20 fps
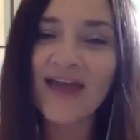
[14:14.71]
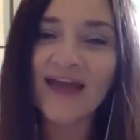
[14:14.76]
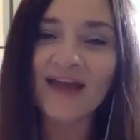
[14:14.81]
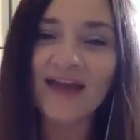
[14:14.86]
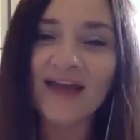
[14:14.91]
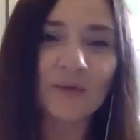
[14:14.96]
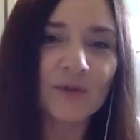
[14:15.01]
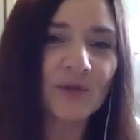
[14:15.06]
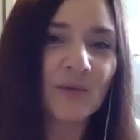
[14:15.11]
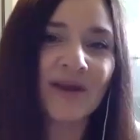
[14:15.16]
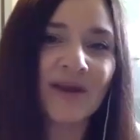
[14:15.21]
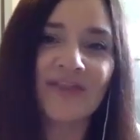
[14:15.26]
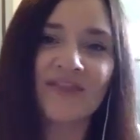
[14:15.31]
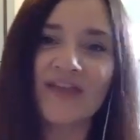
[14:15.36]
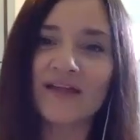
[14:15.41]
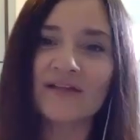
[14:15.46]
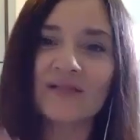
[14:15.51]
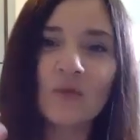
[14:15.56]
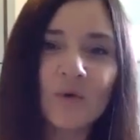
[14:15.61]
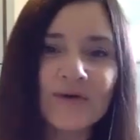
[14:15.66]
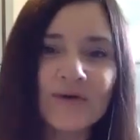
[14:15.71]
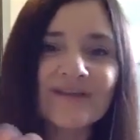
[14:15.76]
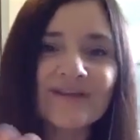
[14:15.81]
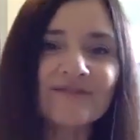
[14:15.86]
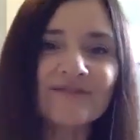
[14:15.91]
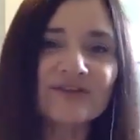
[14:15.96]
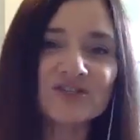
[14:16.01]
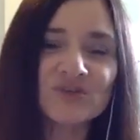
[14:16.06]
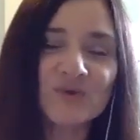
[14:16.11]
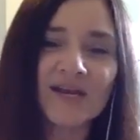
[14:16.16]
And I really want to thank Lori
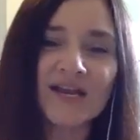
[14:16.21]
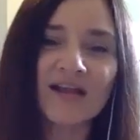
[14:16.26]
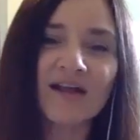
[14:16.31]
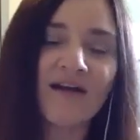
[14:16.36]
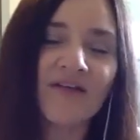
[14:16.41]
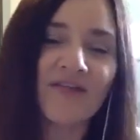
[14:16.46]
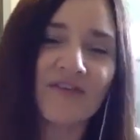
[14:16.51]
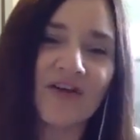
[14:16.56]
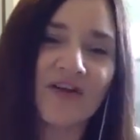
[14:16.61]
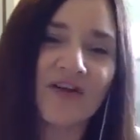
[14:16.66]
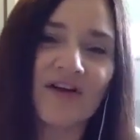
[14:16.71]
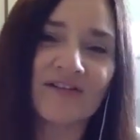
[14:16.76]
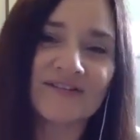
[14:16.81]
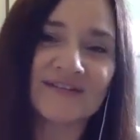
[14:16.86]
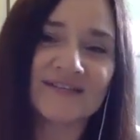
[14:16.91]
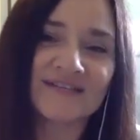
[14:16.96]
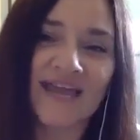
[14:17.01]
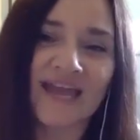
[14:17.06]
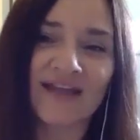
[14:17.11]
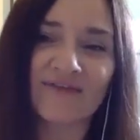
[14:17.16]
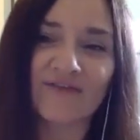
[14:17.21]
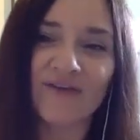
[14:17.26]
for joining on the call today,